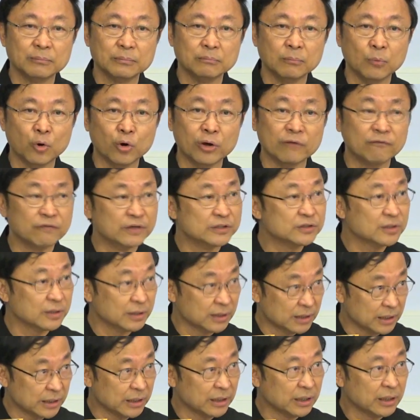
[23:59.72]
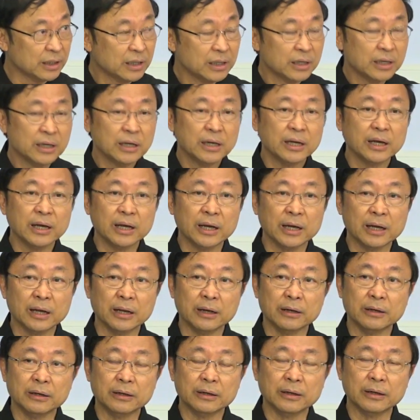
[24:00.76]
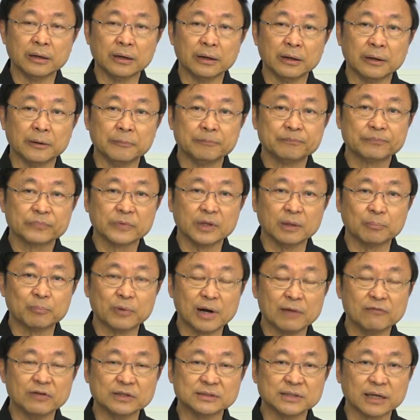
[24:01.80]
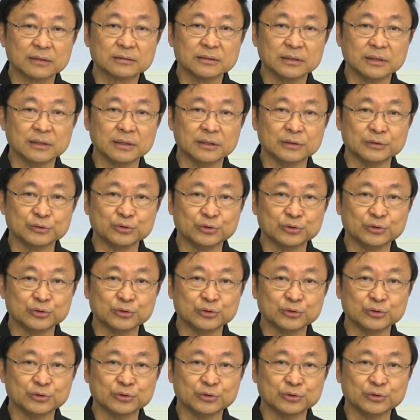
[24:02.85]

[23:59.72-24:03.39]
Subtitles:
more efficiently, and the private sector